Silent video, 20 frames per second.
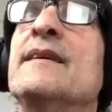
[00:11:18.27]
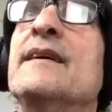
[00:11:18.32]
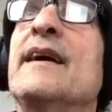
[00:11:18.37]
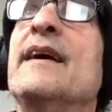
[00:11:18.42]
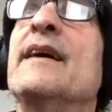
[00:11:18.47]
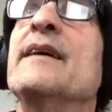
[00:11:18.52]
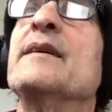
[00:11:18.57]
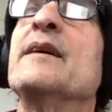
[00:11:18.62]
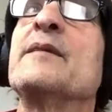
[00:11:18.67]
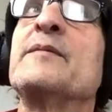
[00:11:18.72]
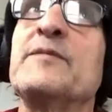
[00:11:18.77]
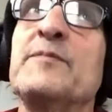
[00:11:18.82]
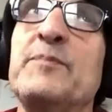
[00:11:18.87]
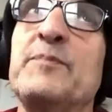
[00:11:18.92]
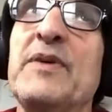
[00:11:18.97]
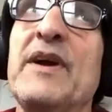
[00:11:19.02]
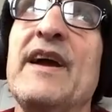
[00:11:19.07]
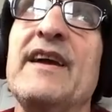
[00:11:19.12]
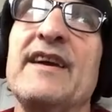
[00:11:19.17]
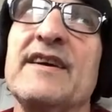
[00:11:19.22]
And I
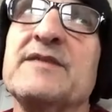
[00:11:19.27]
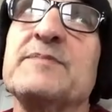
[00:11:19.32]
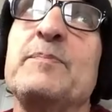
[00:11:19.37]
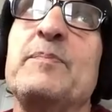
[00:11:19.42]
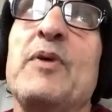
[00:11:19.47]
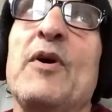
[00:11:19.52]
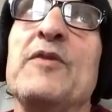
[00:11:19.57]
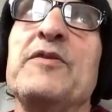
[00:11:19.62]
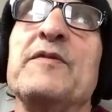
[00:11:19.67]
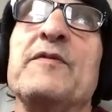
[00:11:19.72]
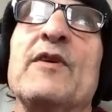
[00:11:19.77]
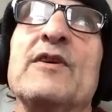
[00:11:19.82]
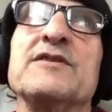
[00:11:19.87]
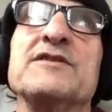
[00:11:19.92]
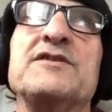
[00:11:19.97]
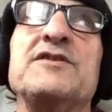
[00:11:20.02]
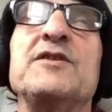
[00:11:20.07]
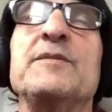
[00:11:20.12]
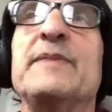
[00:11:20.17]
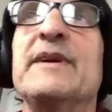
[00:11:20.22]
guess both of ours too,